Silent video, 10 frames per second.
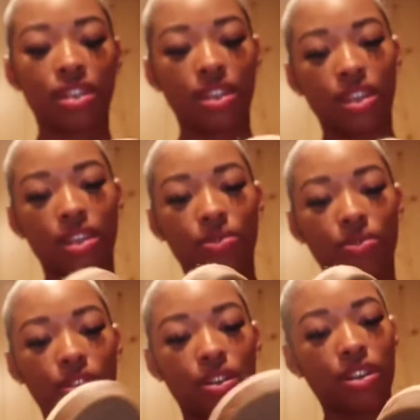they
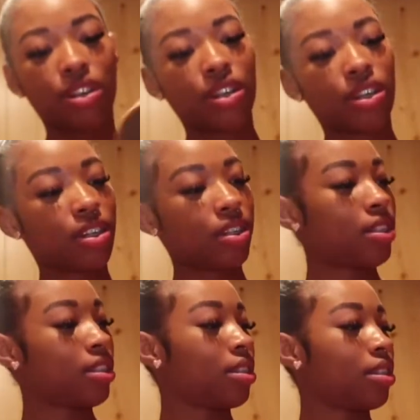were
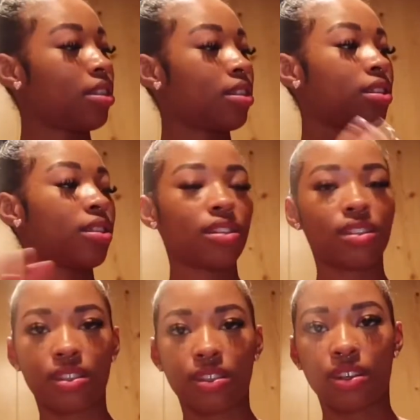
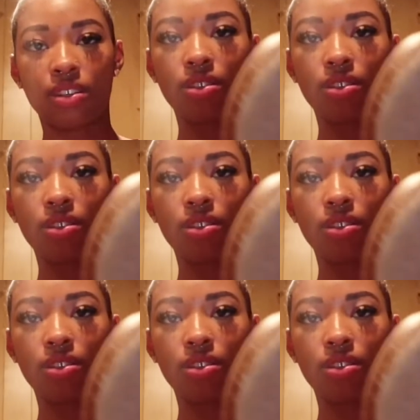six dollars